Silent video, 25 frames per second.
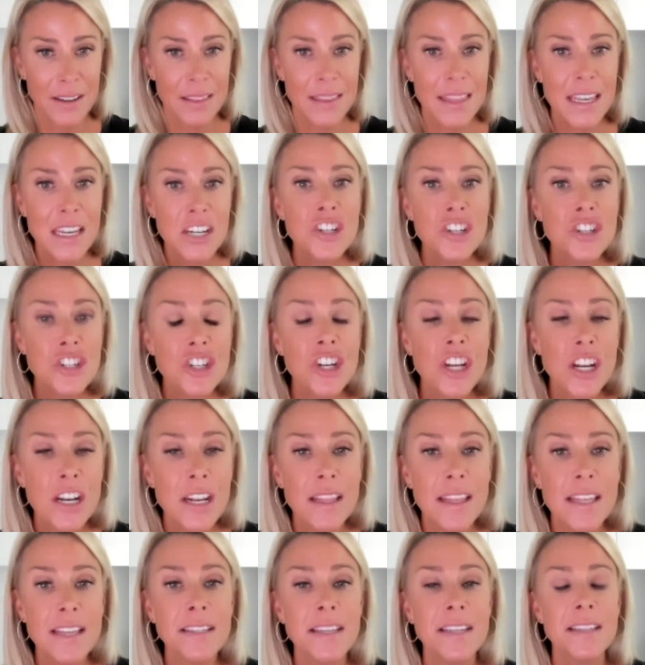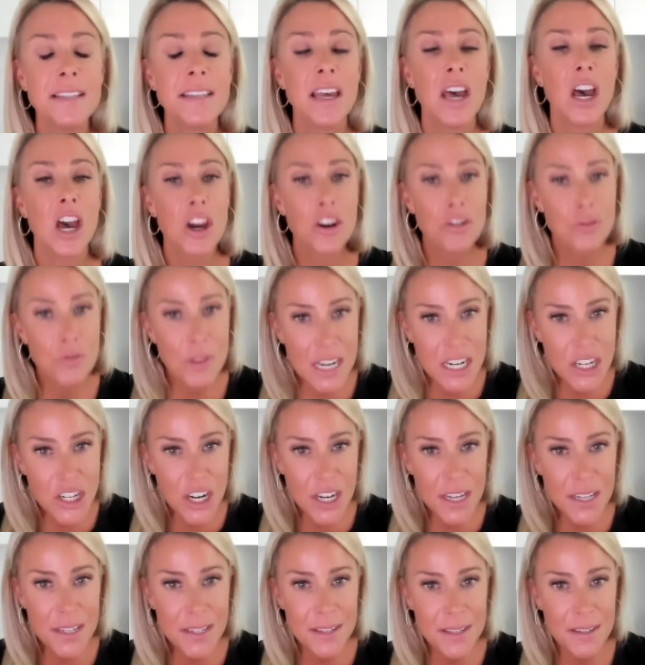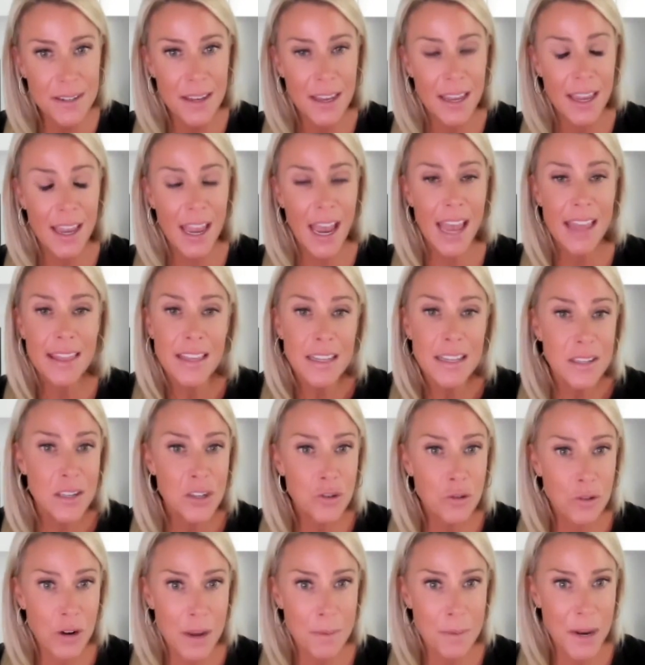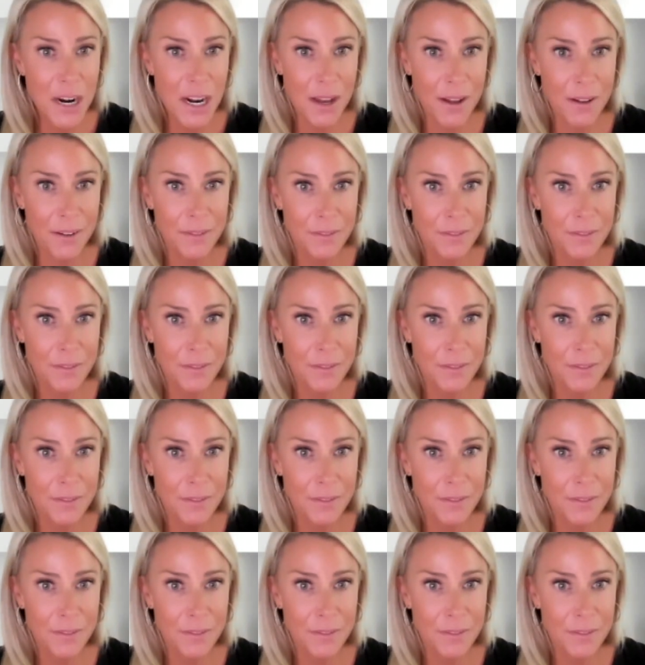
This should, this is egregious, and this is criminal.